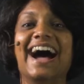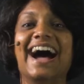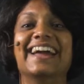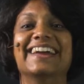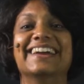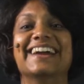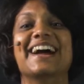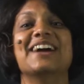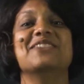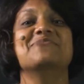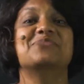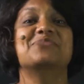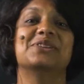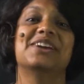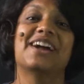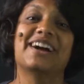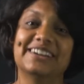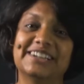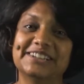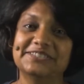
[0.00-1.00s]
Hi, I'm
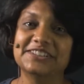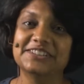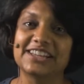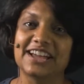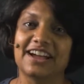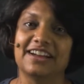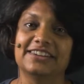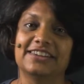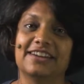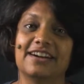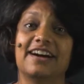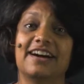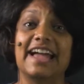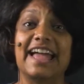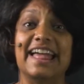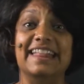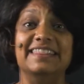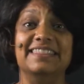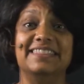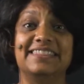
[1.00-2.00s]
Priyanka Vergadia,
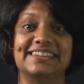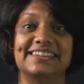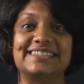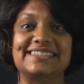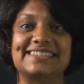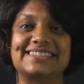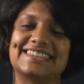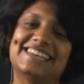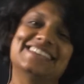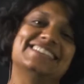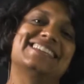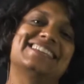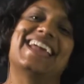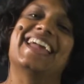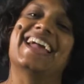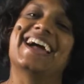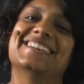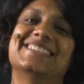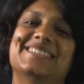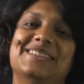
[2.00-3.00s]
and this is
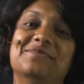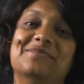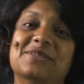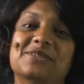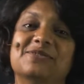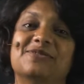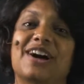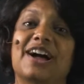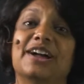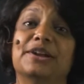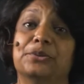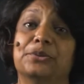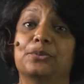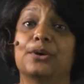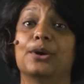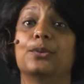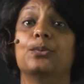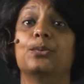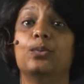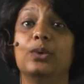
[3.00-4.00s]
AI Simplified,
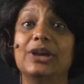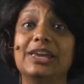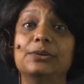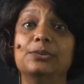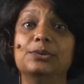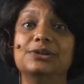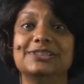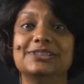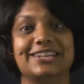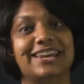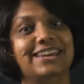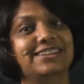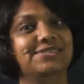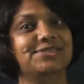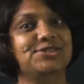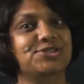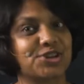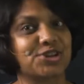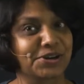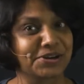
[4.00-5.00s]
where we will take
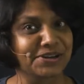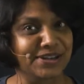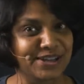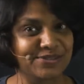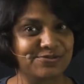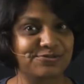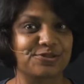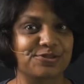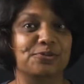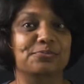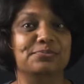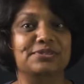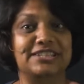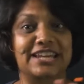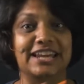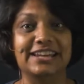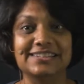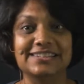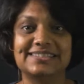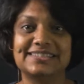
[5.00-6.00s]
the journey from
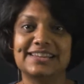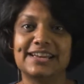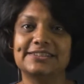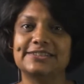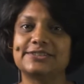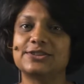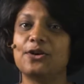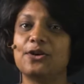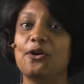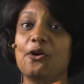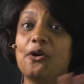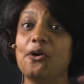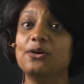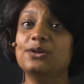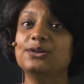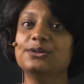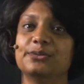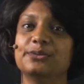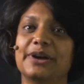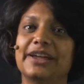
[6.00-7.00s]
datasets
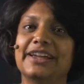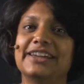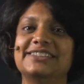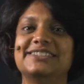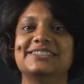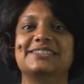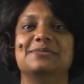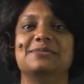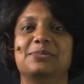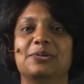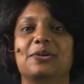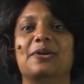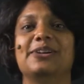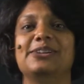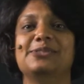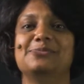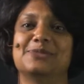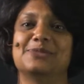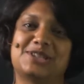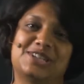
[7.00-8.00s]
all the way to
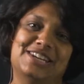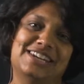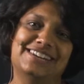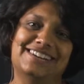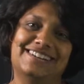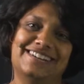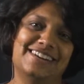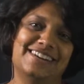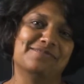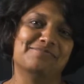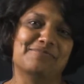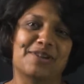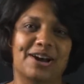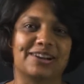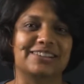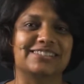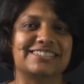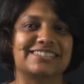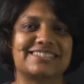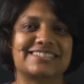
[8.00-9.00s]
deployed machine learning
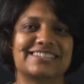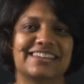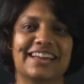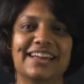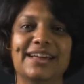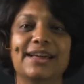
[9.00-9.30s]
models.